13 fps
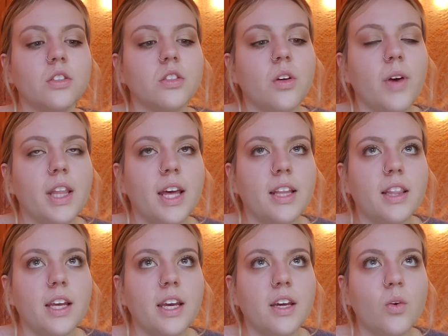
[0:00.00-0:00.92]
at Lad
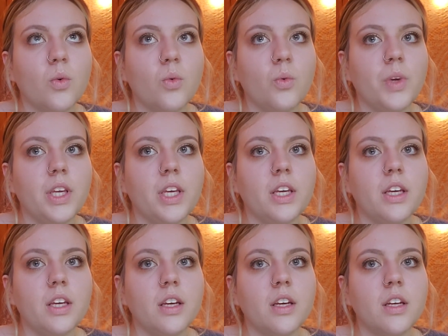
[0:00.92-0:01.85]
Lake,
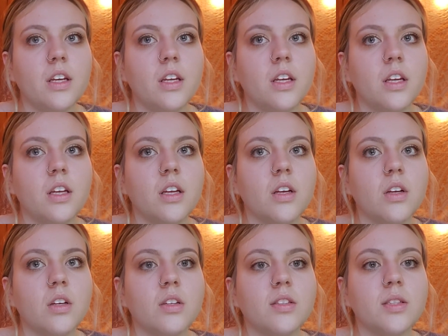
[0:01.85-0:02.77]
we
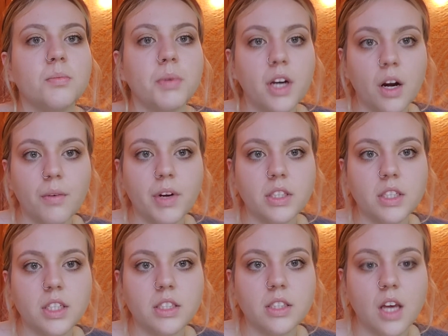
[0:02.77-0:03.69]
split our
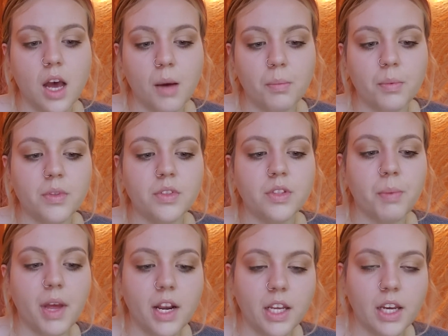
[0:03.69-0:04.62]
residents up
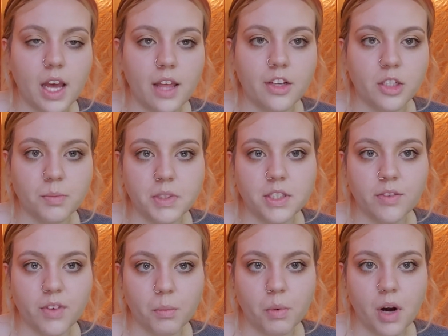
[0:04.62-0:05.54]
depending on their
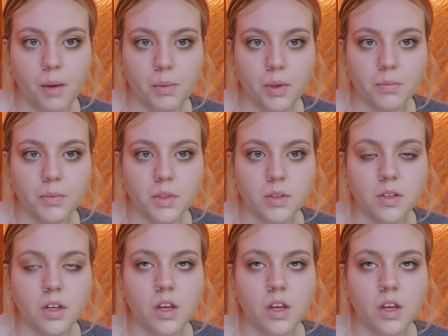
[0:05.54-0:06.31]
specific problems.